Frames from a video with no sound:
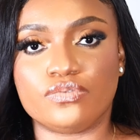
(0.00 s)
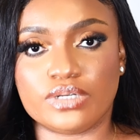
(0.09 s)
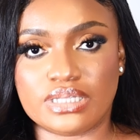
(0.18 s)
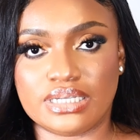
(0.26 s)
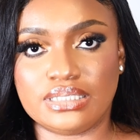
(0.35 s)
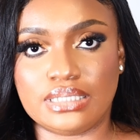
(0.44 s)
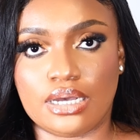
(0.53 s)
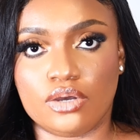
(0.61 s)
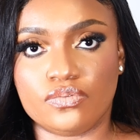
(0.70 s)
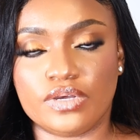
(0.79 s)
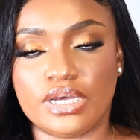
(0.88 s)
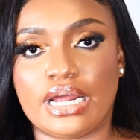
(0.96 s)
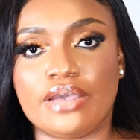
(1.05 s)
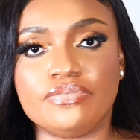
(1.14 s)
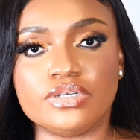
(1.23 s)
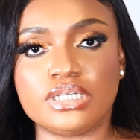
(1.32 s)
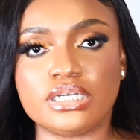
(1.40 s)
for this outfit, I
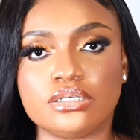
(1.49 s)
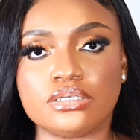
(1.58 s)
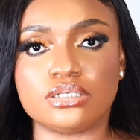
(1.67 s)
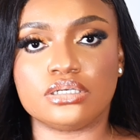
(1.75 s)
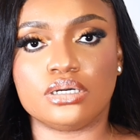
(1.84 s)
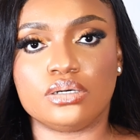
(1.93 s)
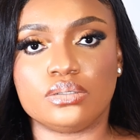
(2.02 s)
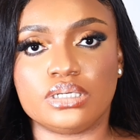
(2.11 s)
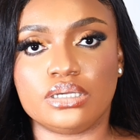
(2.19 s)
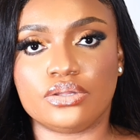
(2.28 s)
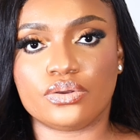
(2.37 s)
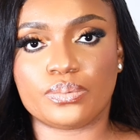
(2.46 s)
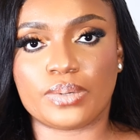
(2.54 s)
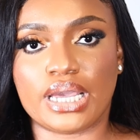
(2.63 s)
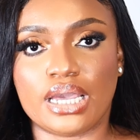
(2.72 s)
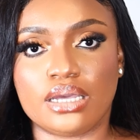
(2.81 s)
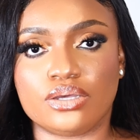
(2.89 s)
feel like you could go either
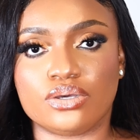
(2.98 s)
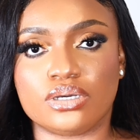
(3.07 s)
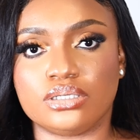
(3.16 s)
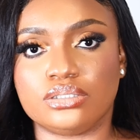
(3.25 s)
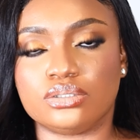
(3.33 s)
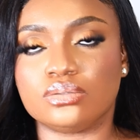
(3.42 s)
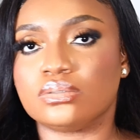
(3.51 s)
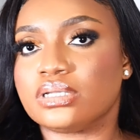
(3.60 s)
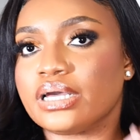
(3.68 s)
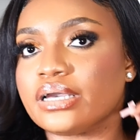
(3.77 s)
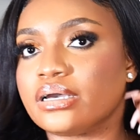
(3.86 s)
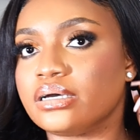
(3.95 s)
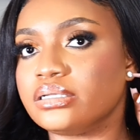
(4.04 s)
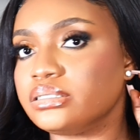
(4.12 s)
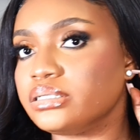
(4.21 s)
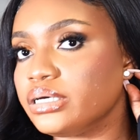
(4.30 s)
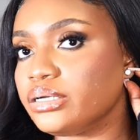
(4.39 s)
way. You could do like a
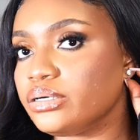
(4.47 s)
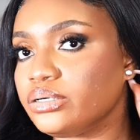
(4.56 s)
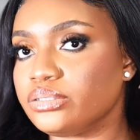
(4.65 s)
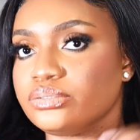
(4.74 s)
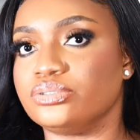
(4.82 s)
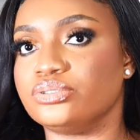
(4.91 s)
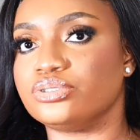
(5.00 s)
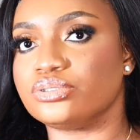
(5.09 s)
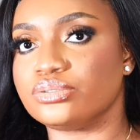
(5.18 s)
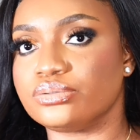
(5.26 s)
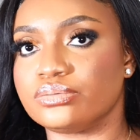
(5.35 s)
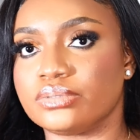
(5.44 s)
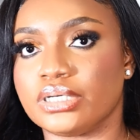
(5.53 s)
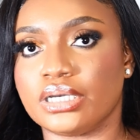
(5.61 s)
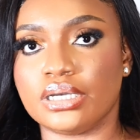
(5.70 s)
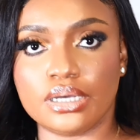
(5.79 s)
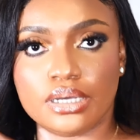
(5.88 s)
little
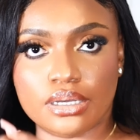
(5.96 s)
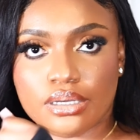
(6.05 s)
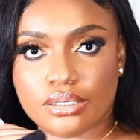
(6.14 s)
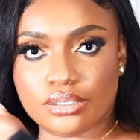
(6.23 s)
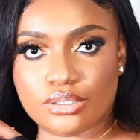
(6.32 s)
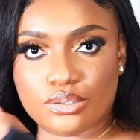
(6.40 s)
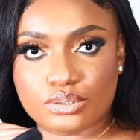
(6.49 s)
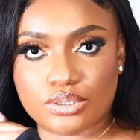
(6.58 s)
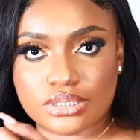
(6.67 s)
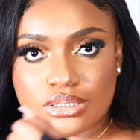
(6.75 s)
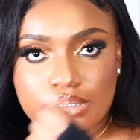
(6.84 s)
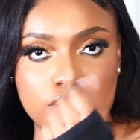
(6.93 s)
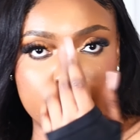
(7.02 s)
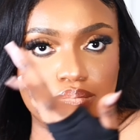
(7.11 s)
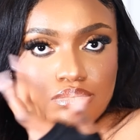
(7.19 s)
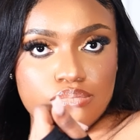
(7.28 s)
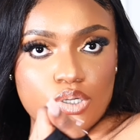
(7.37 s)
jewelry, you know, just
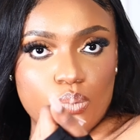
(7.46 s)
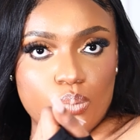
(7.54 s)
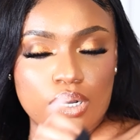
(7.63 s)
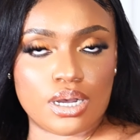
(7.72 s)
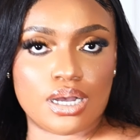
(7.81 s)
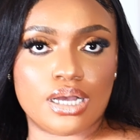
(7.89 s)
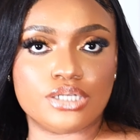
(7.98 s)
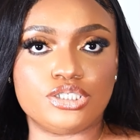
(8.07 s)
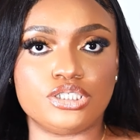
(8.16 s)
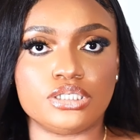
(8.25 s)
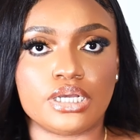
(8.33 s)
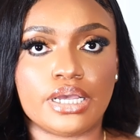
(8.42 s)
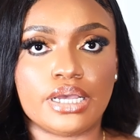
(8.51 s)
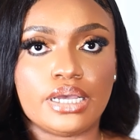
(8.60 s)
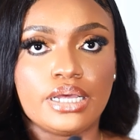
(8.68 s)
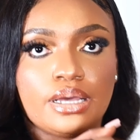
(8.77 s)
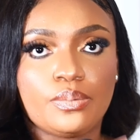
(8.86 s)
a watch
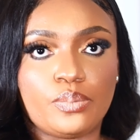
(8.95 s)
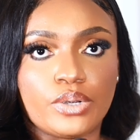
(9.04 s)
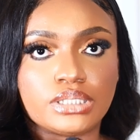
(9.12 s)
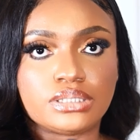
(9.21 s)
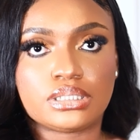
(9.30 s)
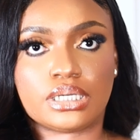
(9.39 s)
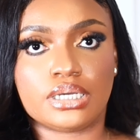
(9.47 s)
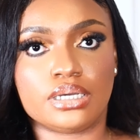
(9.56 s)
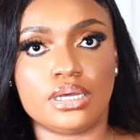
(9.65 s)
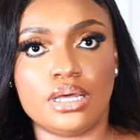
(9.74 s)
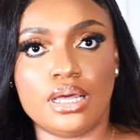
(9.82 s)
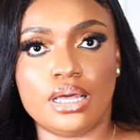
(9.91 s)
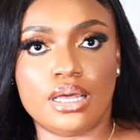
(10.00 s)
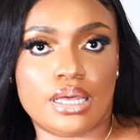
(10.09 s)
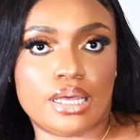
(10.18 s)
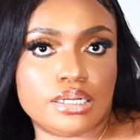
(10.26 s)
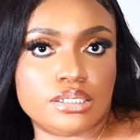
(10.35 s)
and a bracelet,
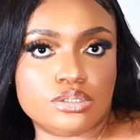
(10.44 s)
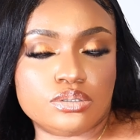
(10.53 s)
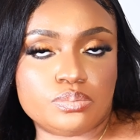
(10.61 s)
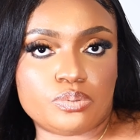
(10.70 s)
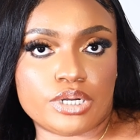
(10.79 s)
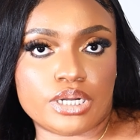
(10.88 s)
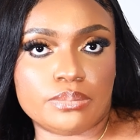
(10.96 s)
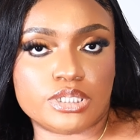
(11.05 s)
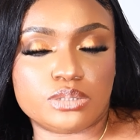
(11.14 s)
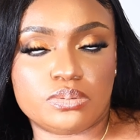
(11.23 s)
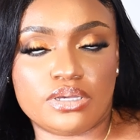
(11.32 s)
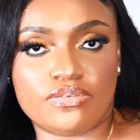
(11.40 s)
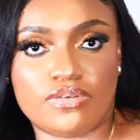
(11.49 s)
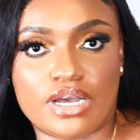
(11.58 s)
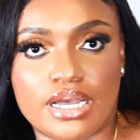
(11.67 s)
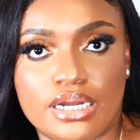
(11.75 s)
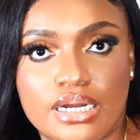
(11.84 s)
and you'll pretty much be
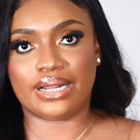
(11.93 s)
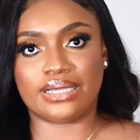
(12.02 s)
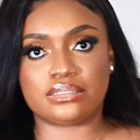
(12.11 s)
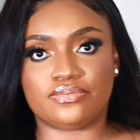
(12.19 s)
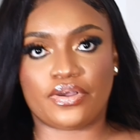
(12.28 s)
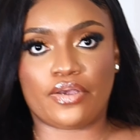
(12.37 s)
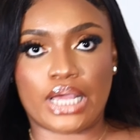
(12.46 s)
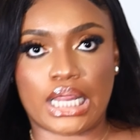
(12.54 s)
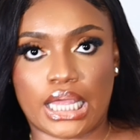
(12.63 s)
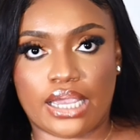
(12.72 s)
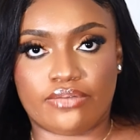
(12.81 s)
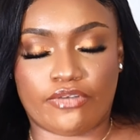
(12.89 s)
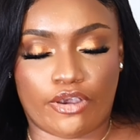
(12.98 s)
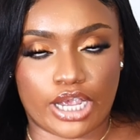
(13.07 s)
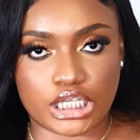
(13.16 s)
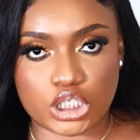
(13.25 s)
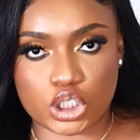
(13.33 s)
fine. It's very like
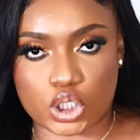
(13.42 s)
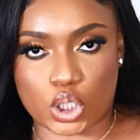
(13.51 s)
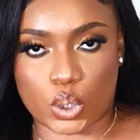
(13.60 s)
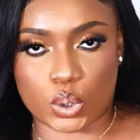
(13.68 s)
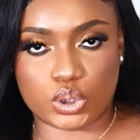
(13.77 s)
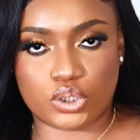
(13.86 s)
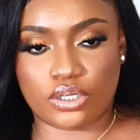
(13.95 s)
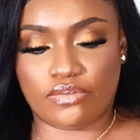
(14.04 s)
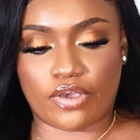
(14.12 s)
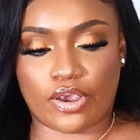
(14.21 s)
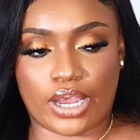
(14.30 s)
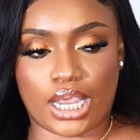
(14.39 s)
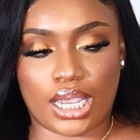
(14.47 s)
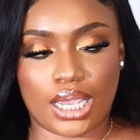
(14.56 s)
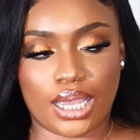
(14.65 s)
very sultry, very,